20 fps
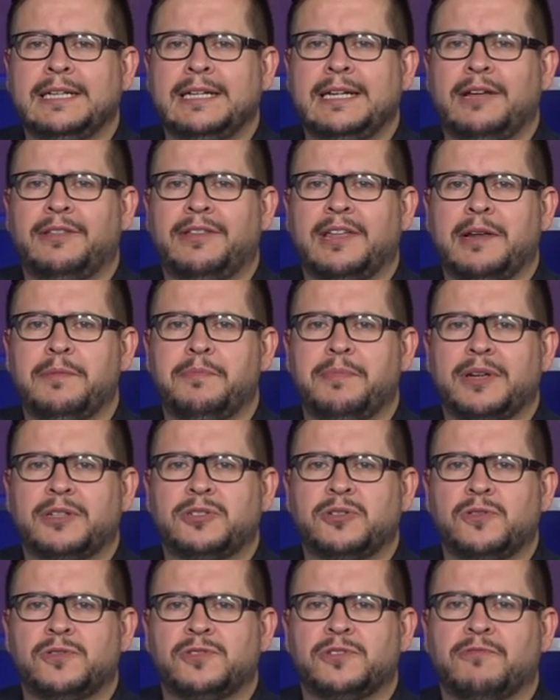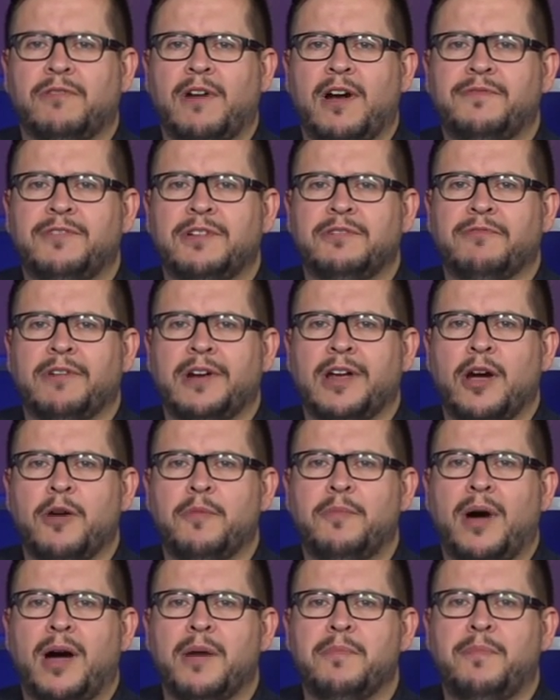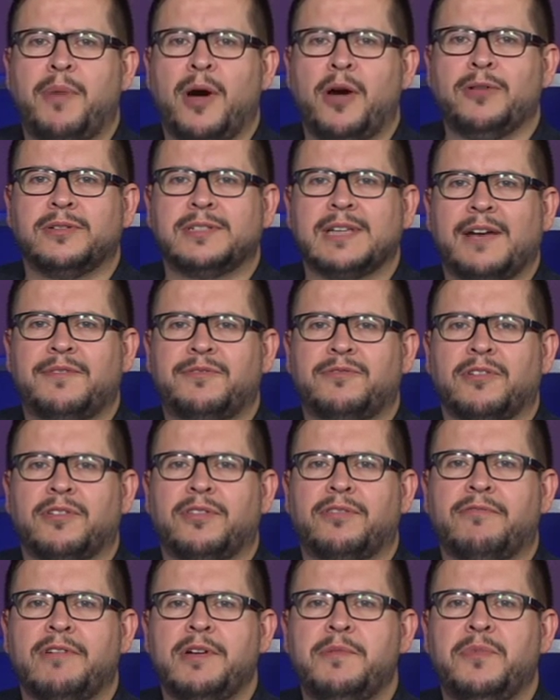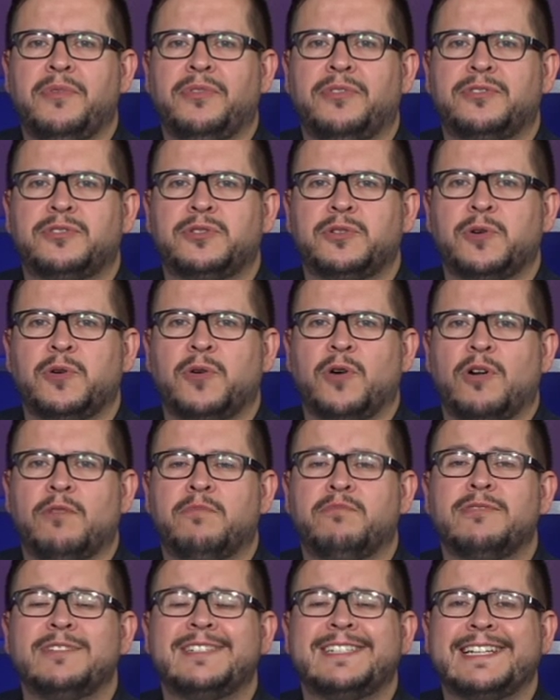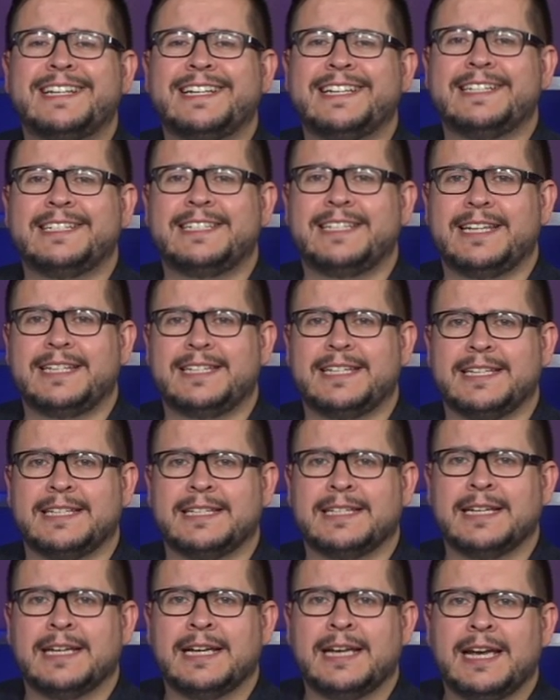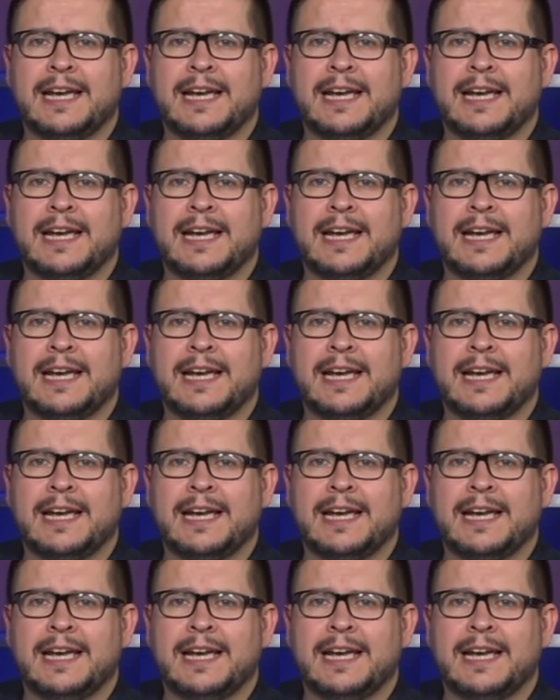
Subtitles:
Now, the Olympic torch arrived in Rio by boat after a 3-month tour of Brazilian cities.